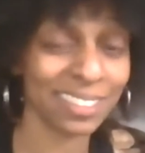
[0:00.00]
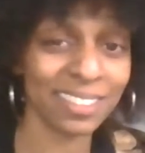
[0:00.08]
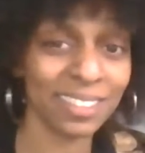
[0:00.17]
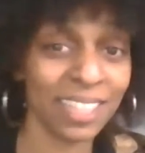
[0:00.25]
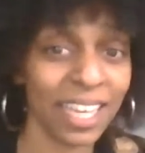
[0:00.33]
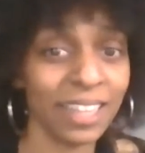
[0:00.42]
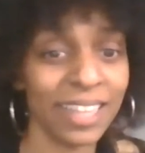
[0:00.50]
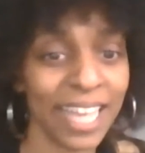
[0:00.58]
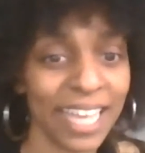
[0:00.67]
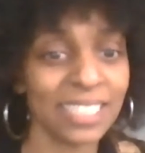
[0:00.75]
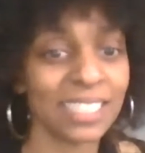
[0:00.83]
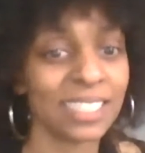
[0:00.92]
So did
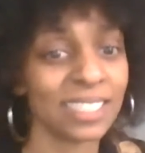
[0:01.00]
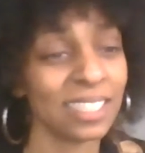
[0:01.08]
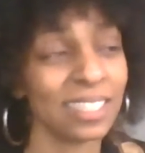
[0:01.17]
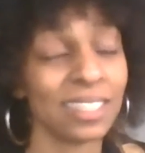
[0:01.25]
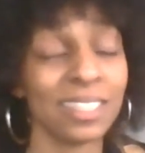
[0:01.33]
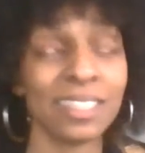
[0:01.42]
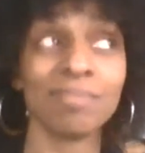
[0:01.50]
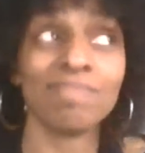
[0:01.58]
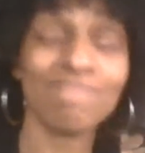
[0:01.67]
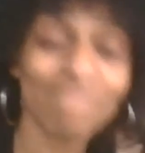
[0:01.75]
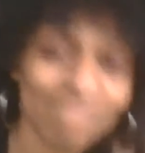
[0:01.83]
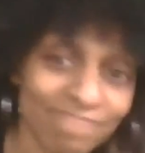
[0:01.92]
that, the others now?
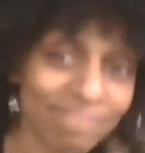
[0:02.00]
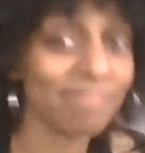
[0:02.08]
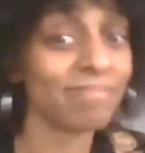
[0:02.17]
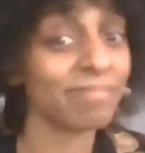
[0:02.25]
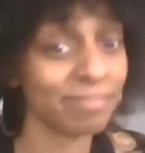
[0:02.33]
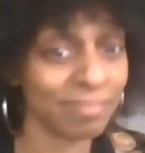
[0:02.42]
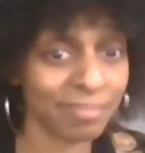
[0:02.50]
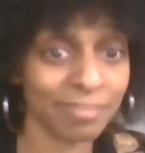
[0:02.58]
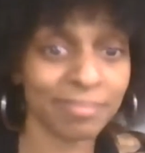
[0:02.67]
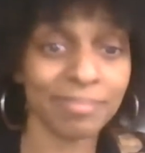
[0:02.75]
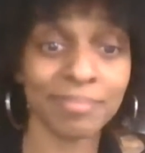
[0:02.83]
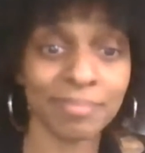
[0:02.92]
Are the others
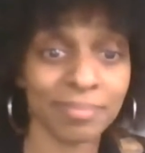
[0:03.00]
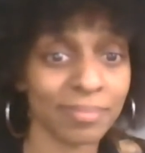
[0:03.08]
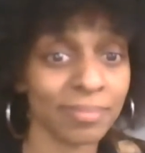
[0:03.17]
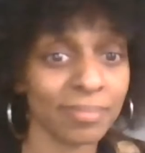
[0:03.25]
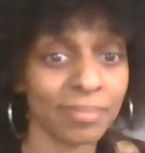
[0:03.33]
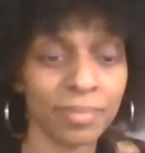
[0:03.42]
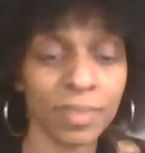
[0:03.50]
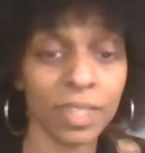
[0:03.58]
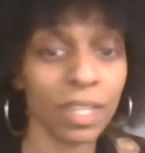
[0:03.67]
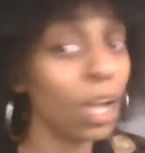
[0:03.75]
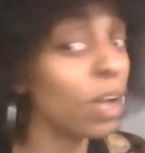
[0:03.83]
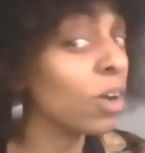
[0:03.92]
tainted now? Like
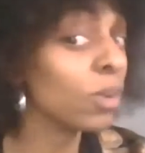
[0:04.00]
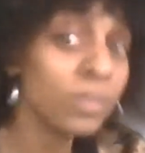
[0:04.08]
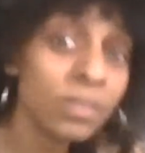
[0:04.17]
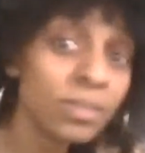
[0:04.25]
no.